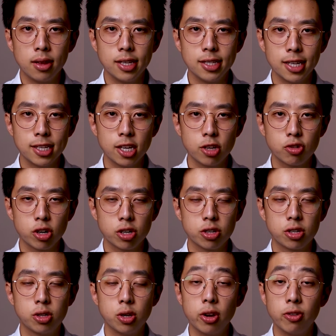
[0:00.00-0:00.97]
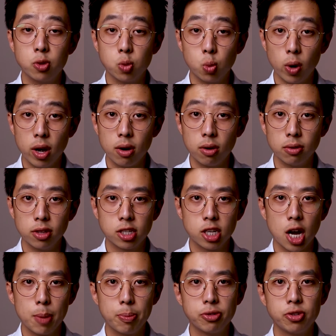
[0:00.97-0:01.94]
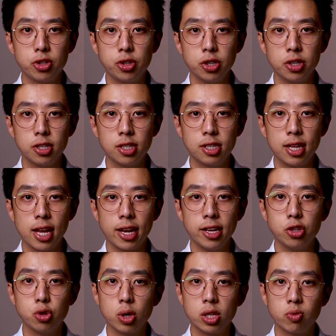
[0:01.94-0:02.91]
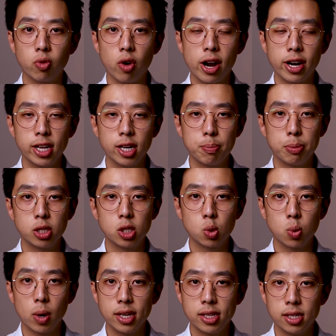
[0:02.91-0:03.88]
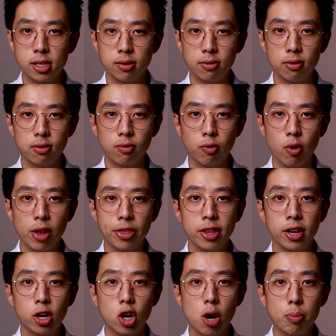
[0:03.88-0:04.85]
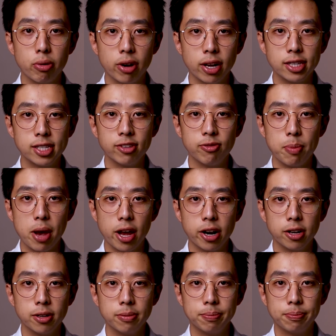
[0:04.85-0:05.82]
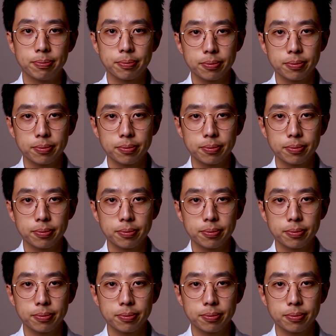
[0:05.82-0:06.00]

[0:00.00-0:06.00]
This essay structure serves well the type of student that enjoys writing in a persuasive rather than comprehensive manner.